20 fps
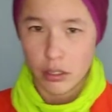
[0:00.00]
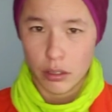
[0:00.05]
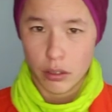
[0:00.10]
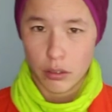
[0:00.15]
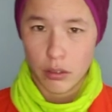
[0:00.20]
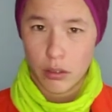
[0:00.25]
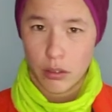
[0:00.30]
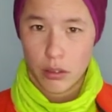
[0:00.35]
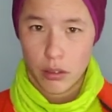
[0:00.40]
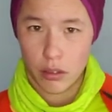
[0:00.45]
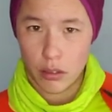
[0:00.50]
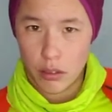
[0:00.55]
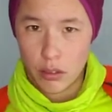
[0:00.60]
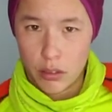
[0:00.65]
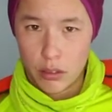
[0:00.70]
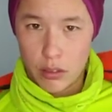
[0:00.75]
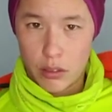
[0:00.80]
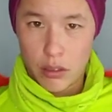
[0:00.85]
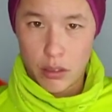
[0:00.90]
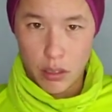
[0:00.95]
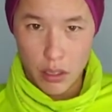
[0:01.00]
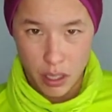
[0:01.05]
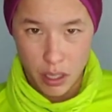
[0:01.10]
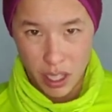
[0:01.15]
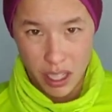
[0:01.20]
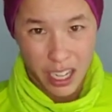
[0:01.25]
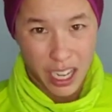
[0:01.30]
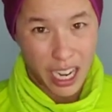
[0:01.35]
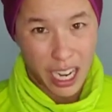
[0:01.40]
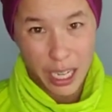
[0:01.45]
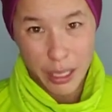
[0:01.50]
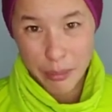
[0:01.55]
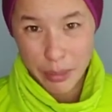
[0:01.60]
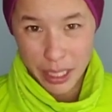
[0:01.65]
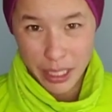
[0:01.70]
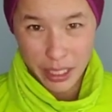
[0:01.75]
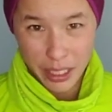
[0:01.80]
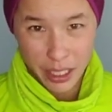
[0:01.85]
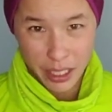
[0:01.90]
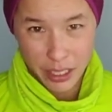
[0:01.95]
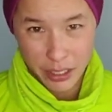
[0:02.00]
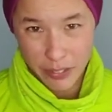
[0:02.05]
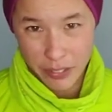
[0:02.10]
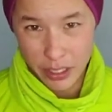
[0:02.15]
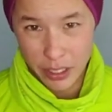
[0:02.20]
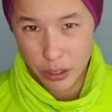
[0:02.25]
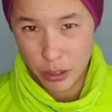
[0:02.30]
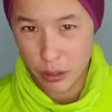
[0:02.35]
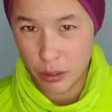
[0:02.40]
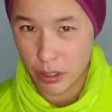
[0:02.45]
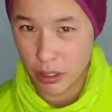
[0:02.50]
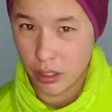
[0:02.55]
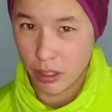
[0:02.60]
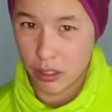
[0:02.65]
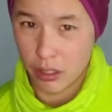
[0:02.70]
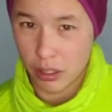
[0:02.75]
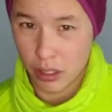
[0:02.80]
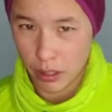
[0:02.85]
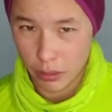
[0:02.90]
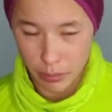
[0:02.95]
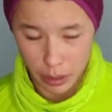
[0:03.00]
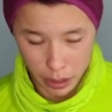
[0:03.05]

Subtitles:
do, I might not even do this. I